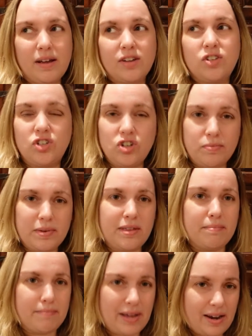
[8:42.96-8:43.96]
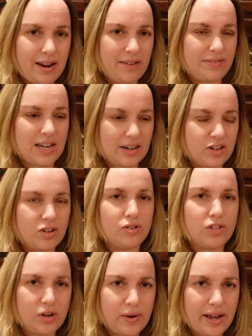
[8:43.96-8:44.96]
assumed that men have technical
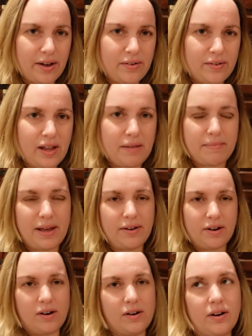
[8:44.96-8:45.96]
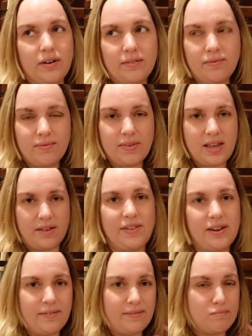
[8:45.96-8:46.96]
know-how and men are
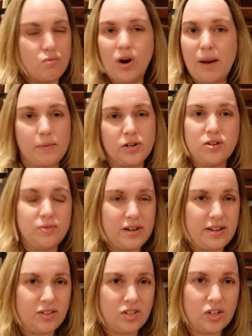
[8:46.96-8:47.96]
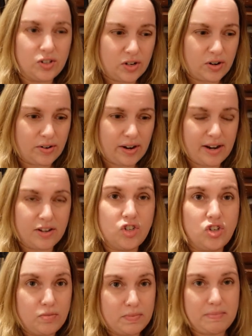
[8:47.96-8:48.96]
given more opportunities to learn and
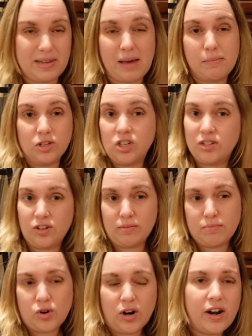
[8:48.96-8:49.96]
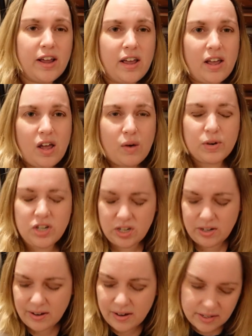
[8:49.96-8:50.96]
assumed to be able to learn more,
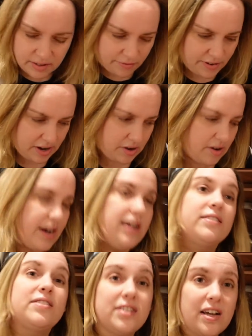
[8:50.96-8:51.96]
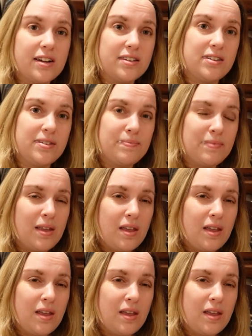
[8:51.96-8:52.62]
which isn't fair and it sucks.